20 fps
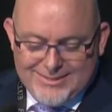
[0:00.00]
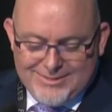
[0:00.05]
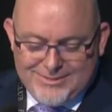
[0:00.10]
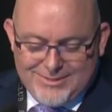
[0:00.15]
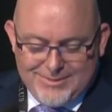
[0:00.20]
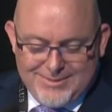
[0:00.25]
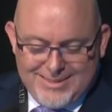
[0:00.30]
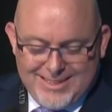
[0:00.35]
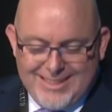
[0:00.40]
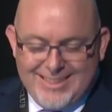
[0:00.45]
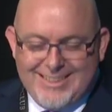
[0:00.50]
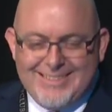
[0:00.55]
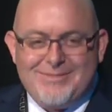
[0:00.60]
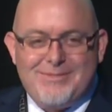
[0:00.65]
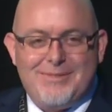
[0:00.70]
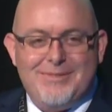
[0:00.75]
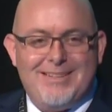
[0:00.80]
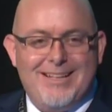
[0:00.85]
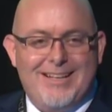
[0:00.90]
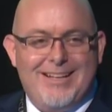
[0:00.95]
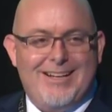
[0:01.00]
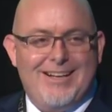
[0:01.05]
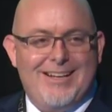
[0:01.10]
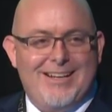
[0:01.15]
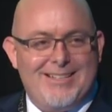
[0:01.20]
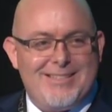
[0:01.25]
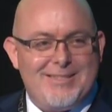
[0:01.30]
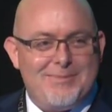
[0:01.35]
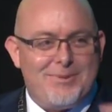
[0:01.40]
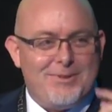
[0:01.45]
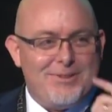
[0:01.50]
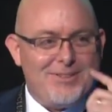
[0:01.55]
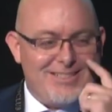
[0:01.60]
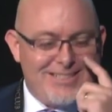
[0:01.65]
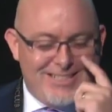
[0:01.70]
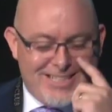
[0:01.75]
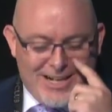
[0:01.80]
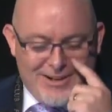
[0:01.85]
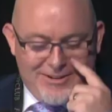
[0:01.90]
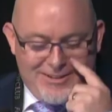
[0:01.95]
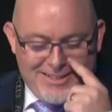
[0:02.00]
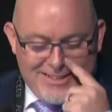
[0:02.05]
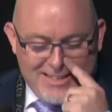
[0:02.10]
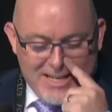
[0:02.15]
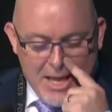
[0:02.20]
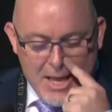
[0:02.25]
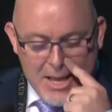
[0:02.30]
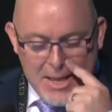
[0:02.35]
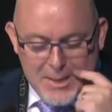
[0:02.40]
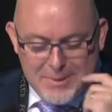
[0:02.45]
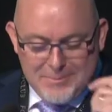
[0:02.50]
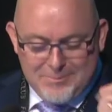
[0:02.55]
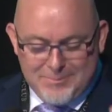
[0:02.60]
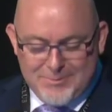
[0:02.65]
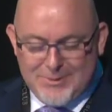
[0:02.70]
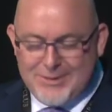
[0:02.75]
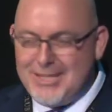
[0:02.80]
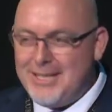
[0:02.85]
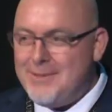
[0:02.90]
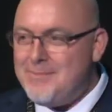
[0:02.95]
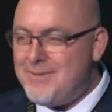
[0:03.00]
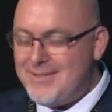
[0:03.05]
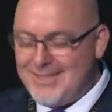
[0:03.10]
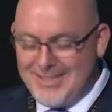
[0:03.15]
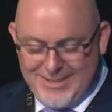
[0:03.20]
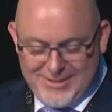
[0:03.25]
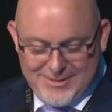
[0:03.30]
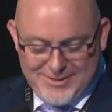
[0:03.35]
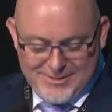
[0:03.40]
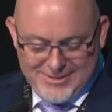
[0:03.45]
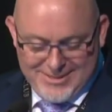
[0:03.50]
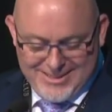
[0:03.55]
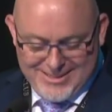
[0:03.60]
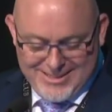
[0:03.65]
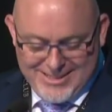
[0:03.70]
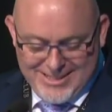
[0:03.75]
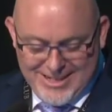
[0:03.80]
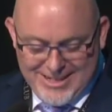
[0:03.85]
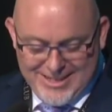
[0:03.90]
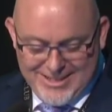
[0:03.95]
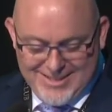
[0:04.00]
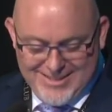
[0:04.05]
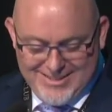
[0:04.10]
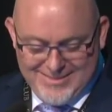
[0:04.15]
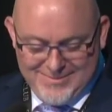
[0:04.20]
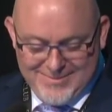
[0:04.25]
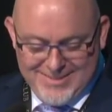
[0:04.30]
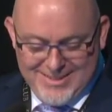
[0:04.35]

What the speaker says: from then on I supported Sharon, sheepishly though at the start.